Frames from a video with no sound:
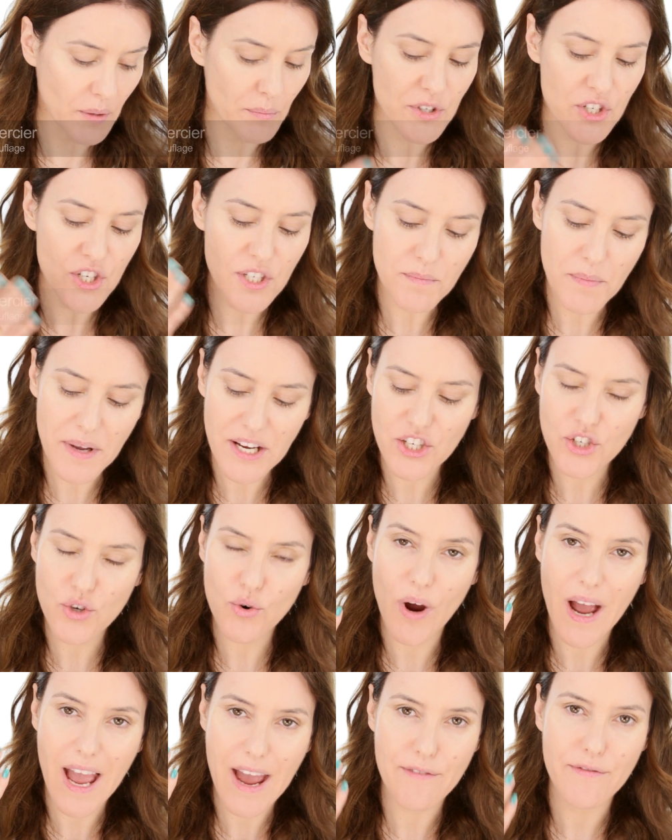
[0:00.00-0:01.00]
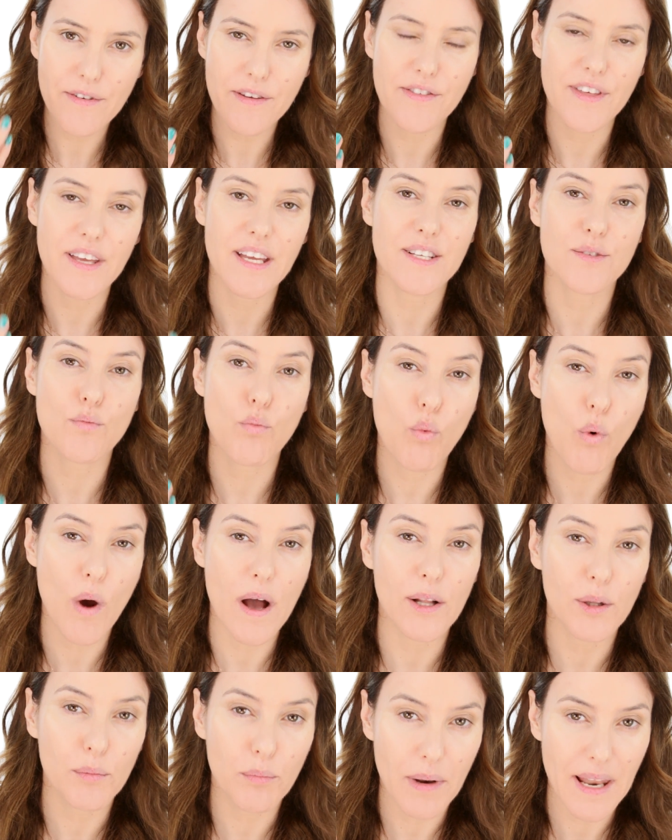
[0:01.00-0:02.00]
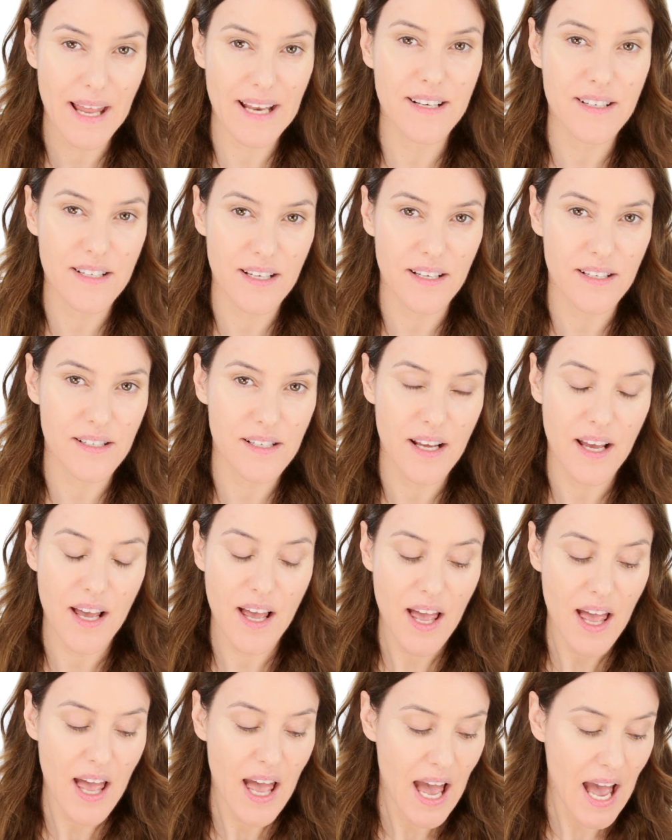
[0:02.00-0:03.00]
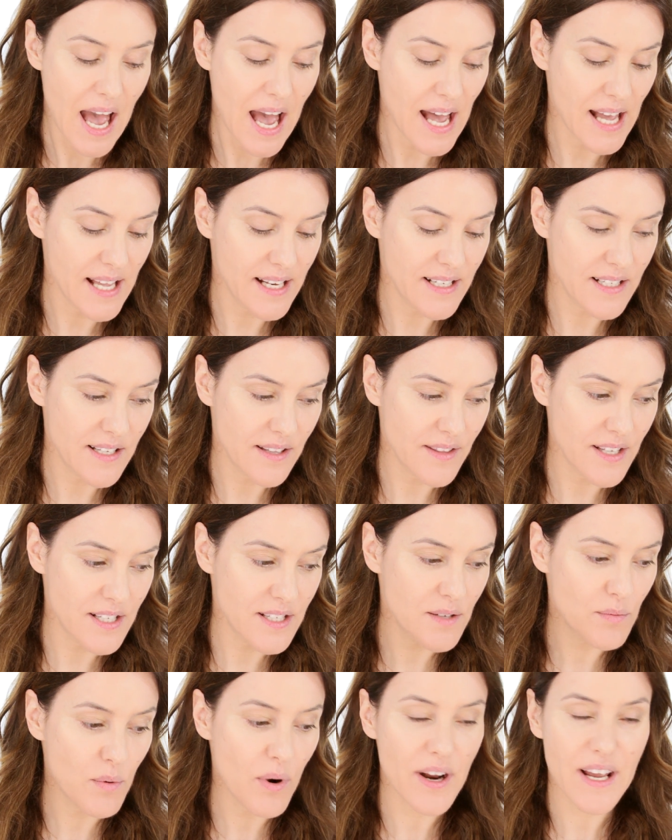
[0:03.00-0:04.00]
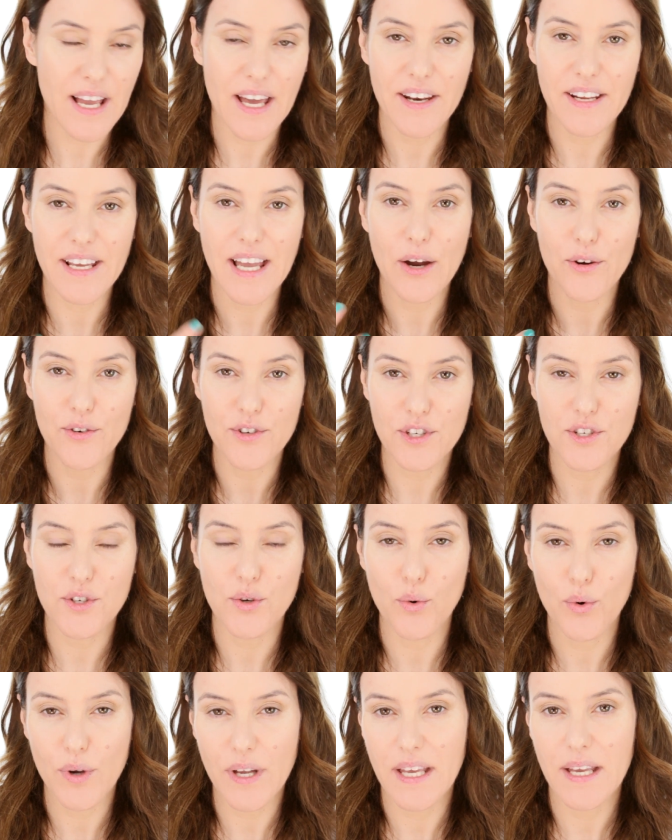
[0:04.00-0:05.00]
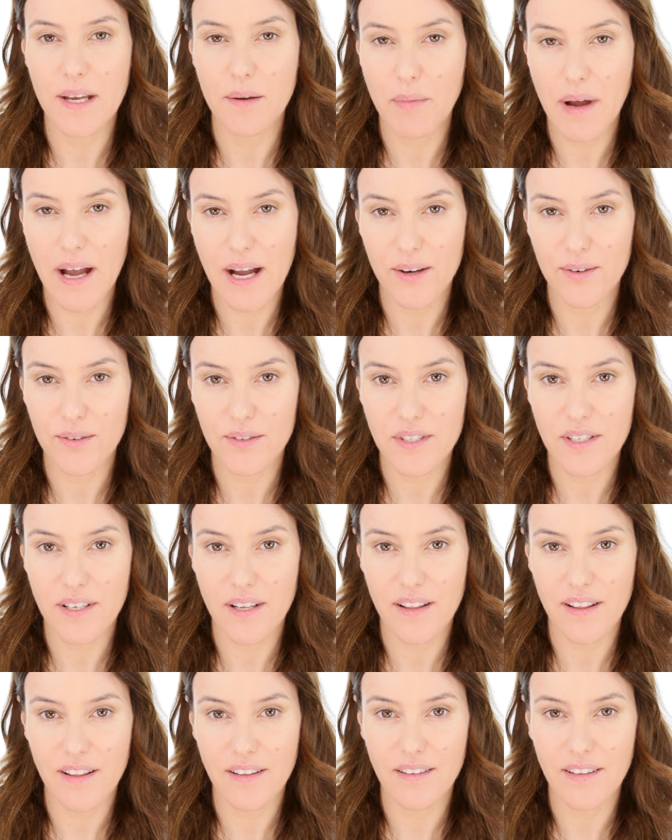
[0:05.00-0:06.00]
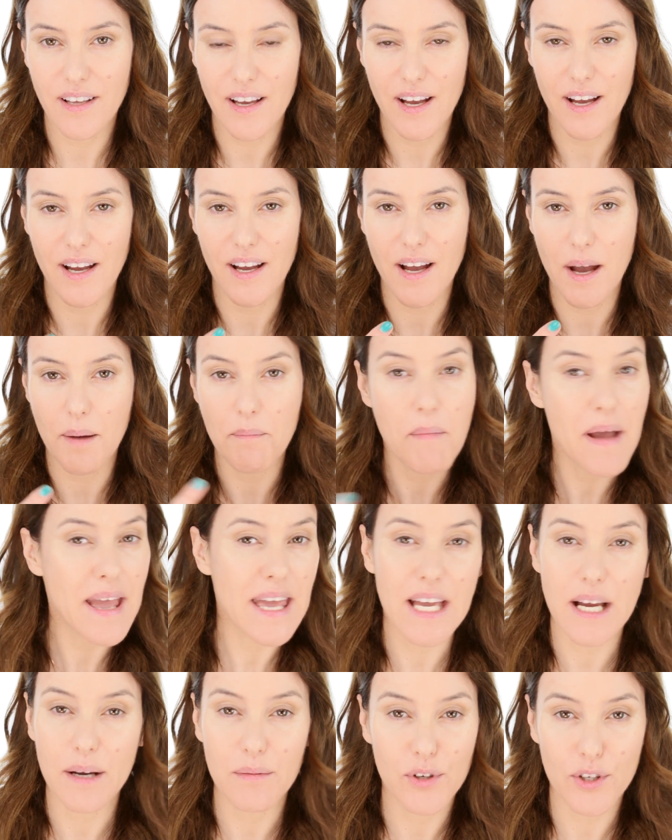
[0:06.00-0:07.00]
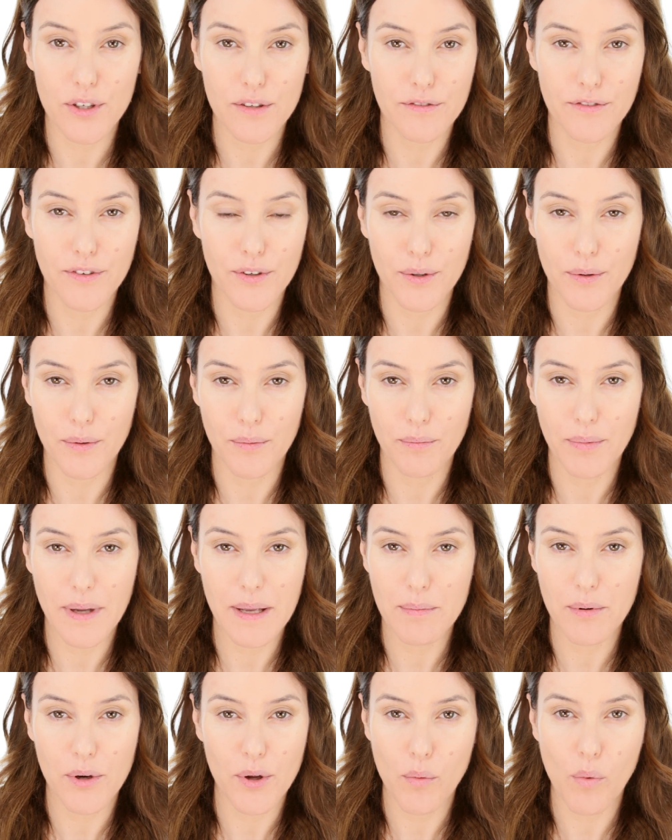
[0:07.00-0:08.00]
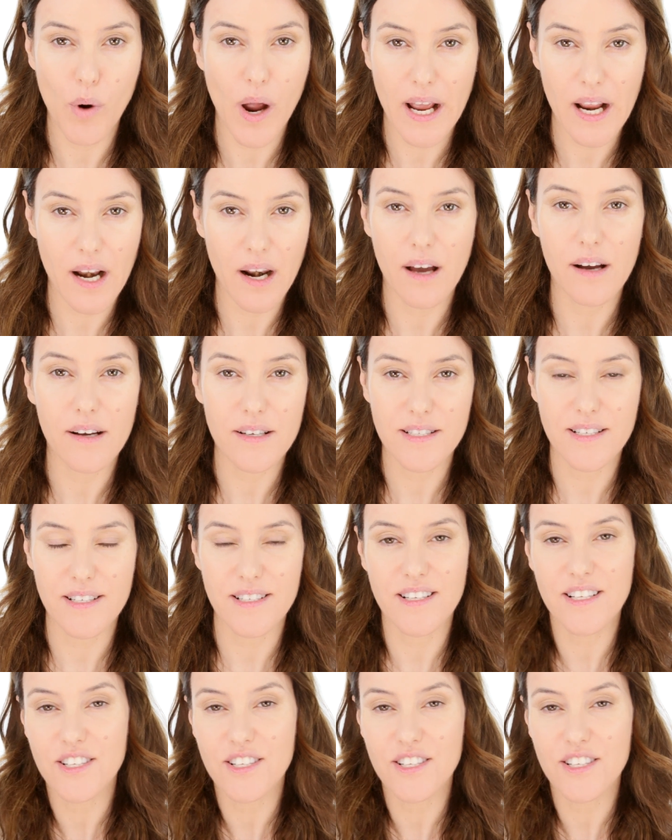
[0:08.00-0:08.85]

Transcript: But just make sure everything is well blended. And this is where I kind of get on to talking about a makeup look for people who wear glasses.